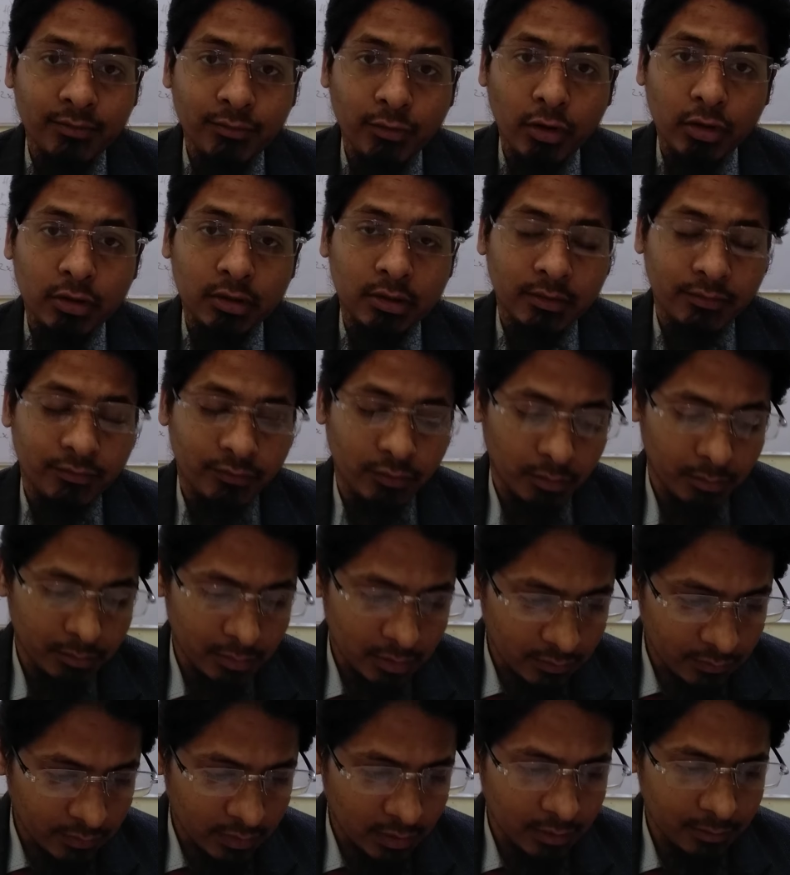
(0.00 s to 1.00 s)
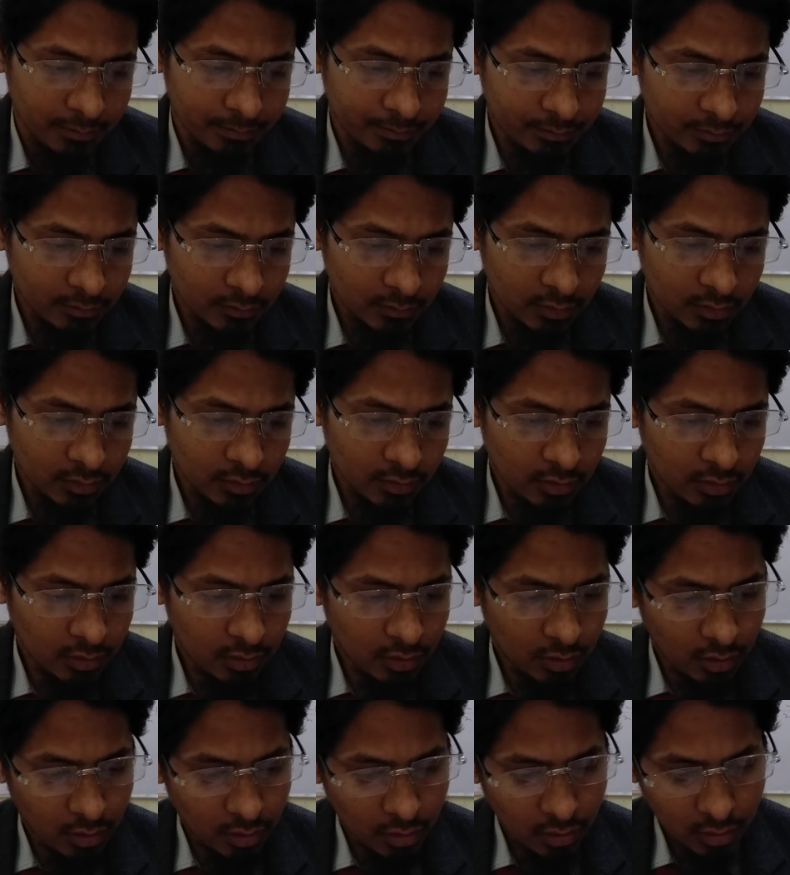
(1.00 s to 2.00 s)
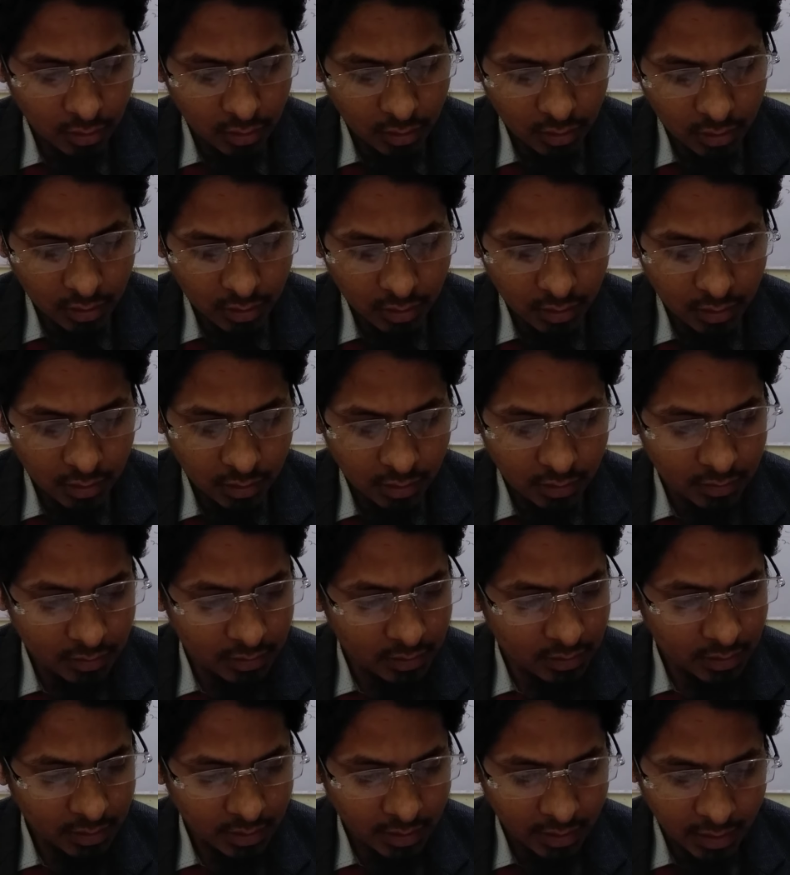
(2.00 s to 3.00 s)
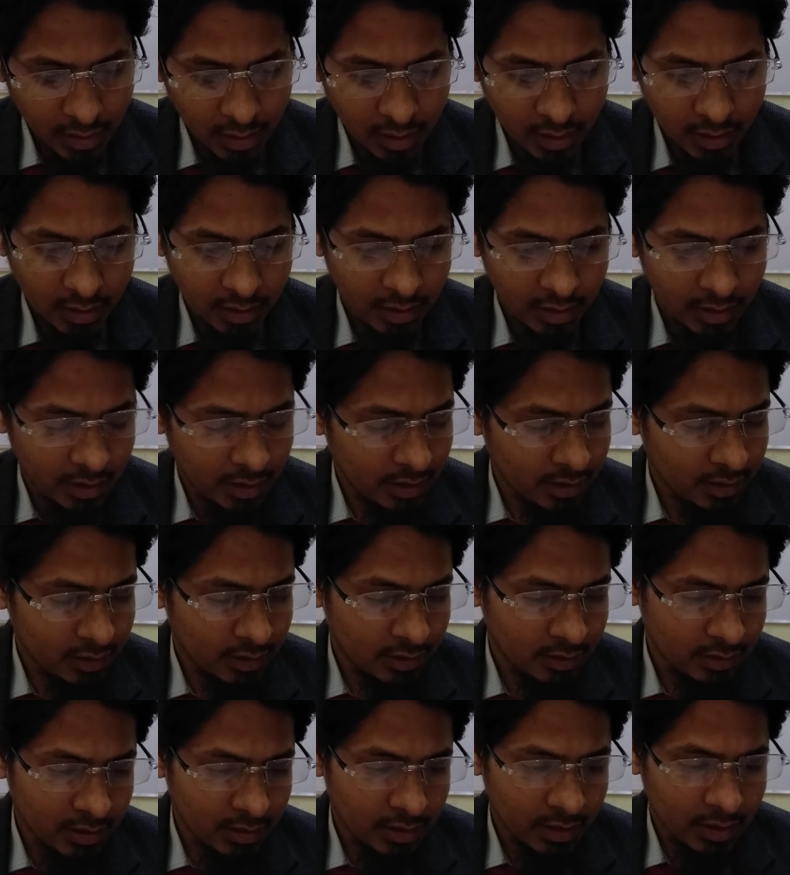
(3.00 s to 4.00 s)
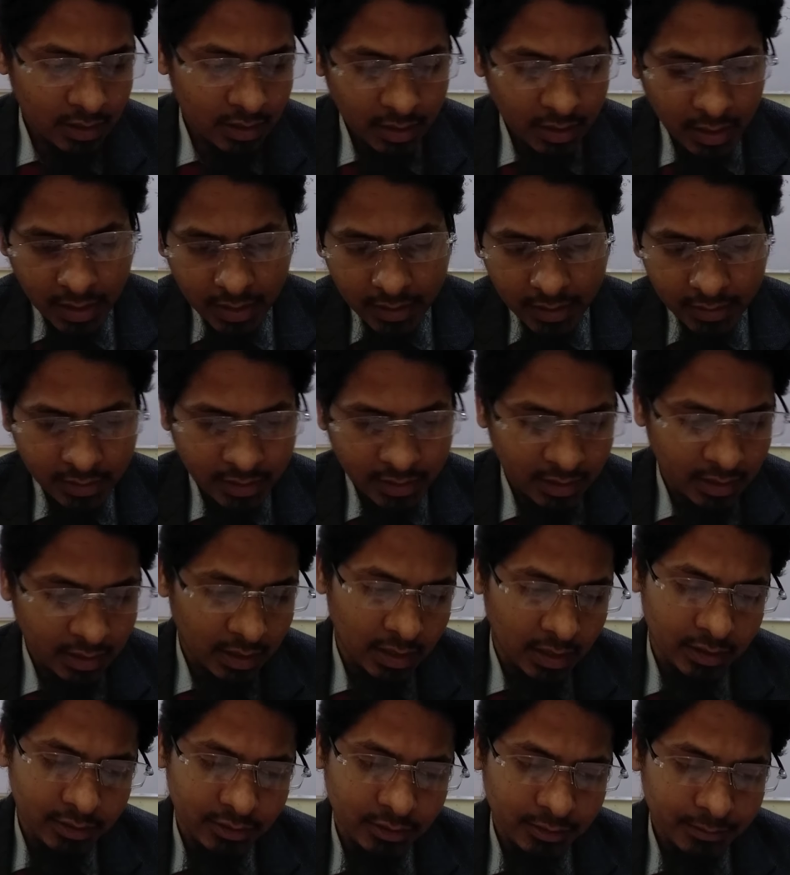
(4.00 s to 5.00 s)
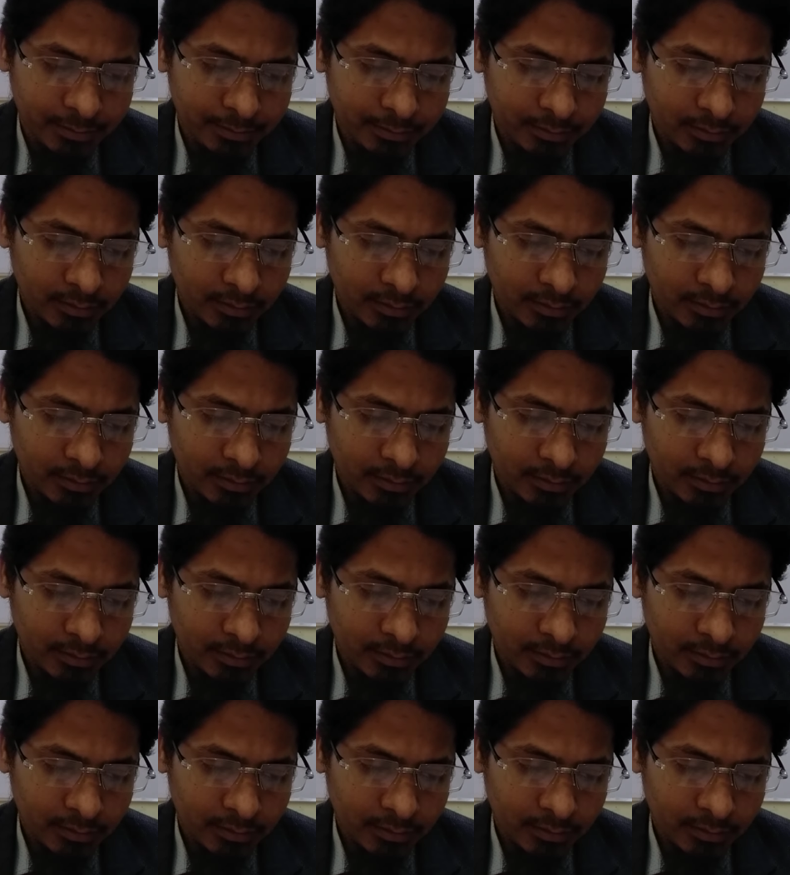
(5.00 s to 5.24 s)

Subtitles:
water from river or and canals.